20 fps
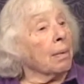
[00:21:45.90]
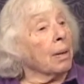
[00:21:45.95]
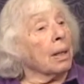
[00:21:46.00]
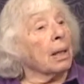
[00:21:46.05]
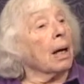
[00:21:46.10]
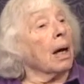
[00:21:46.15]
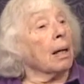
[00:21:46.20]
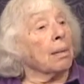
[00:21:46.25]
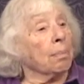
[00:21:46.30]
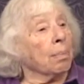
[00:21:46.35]
were
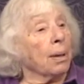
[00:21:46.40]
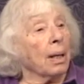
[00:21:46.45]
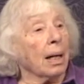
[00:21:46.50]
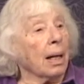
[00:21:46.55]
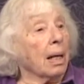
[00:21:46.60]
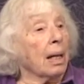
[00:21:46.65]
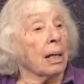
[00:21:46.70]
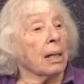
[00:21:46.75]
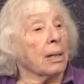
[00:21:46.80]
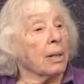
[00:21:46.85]
not
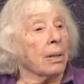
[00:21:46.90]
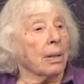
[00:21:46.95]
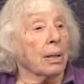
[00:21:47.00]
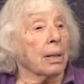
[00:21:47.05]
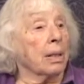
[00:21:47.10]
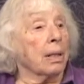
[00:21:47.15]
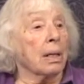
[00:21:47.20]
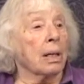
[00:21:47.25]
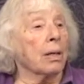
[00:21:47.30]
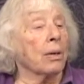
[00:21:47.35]
planning to
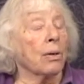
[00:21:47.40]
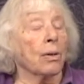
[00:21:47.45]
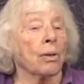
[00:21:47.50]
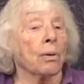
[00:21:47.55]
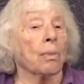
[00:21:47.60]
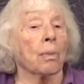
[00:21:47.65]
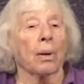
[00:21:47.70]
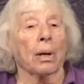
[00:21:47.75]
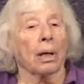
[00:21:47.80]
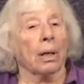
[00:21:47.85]
continue
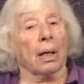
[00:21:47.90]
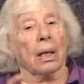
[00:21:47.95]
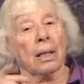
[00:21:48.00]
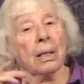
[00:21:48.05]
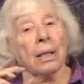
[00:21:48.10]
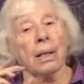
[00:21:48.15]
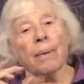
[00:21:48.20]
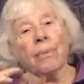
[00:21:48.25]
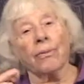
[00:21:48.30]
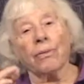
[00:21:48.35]
to work,
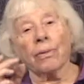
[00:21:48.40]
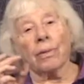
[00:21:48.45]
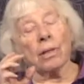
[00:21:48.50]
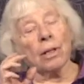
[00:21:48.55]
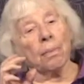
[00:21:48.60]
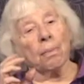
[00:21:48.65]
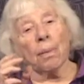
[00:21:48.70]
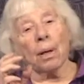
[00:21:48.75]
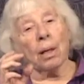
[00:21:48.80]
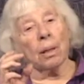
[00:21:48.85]
except for a
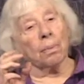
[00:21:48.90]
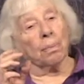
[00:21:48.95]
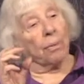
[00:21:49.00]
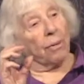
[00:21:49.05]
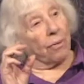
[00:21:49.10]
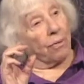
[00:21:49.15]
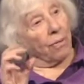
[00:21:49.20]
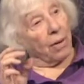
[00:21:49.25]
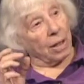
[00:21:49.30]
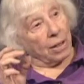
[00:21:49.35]
small
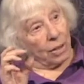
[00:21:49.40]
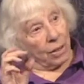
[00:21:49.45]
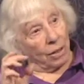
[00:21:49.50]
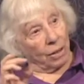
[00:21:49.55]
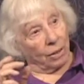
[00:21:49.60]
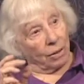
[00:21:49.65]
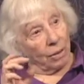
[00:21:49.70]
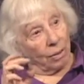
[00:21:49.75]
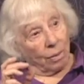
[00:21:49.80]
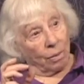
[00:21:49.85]

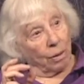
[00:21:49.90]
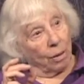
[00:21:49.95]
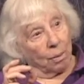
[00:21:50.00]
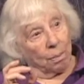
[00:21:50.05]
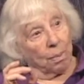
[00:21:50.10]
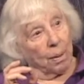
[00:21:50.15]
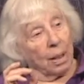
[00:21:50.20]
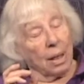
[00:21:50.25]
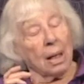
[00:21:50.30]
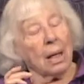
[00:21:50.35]
professional
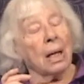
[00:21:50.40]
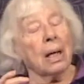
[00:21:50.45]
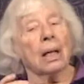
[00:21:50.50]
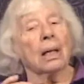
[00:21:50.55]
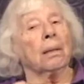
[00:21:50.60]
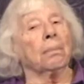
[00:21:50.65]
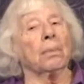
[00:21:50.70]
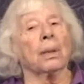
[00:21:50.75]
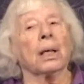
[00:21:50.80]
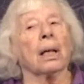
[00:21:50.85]
group,
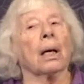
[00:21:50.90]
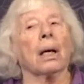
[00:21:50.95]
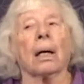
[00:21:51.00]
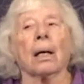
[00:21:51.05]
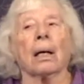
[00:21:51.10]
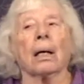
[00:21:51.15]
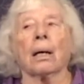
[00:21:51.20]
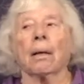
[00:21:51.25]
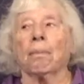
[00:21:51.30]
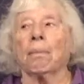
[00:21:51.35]
a
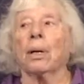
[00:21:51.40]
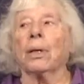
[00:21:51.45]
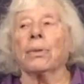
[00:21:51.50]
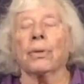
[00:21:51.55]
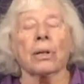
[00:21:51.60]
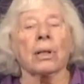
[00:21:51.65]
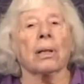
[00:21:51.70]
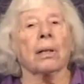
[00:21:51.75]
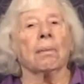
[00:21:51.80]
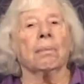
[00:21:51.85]
minority.
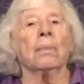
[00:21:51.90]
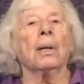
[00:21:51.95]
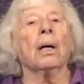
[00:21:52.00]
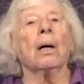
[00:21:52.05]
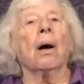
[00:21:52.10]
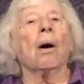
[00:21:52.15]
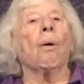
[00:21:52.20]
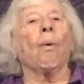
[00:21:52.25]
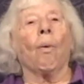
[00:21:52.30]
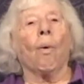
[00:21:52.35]
Most of them
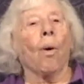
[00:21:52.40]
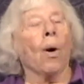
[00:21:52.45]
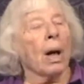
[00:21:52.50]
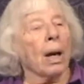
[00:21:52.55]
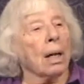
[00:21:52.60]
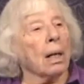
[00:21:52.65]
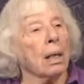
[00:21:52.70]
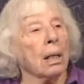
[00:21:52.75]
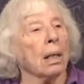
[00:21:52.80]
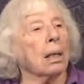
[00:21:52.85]

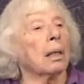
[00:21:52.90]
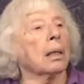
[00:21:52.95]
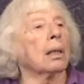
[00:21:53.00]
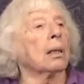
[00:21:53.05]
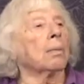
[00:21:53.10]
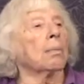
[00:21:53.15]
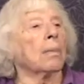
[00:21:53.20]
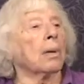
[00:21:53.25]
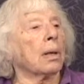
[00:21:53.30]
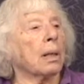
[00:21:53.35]
wanted to go
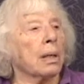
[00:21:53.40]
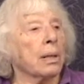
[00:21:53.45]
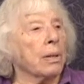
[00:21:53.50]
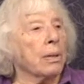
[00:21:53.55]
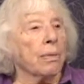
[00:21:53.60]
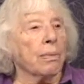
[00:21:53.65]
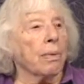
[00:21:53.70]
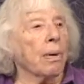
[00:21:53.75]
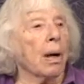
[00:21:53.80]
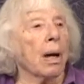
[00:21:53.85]
home, wanted
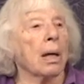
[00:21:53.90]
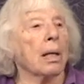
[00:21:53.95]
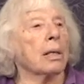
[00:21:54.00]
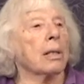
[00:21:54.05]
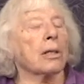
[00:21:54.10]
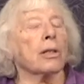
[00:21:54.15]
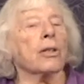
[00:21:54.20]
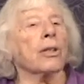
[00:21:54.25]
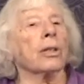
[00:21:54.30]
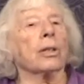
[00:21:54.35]
to
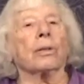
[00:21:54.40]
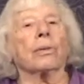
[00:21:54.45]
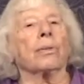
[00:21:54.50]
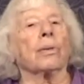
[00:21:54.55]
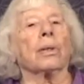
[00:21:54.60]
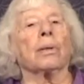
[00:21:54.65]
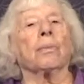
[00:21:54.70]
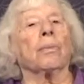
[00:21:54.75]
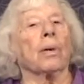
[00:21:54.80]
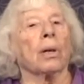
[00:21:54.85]
raise
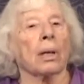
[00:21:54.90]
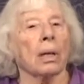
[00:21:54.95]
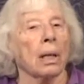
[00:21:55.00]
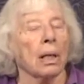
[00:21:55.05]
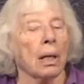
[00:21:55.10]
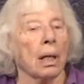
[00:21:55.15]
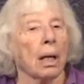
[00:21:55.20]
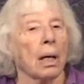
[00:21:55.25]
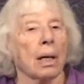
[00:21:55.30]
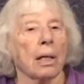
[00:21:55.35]
children,
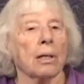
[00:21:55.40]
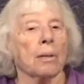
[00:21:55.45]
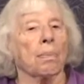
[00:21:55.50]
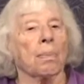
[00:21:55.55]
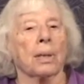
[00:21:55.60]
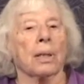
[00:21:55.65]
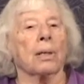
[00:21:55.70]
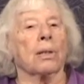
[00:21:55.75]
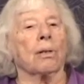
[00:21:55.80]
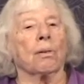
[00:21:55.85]
wanted the
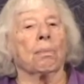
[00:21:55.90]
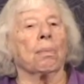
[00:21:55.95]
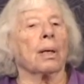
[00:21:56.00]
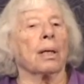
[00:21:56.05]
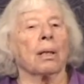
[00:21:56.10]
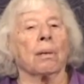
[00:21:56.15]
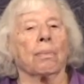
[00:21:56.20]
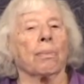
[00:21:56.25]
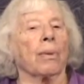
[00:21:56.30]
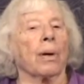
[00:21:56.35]
husband to be
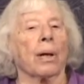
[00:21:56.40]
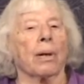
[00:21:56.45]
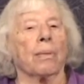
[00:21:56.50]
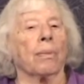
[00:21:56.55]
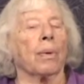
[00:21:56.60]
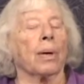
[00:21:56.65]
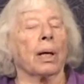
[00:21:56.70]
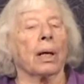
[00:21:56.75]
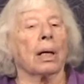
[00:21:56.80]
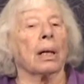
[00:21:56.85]
the
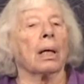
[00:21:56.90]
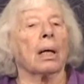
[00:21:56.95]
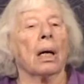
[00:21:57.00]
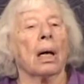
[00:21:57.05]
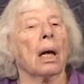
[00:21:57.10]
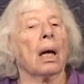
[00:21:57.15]
breadwinner,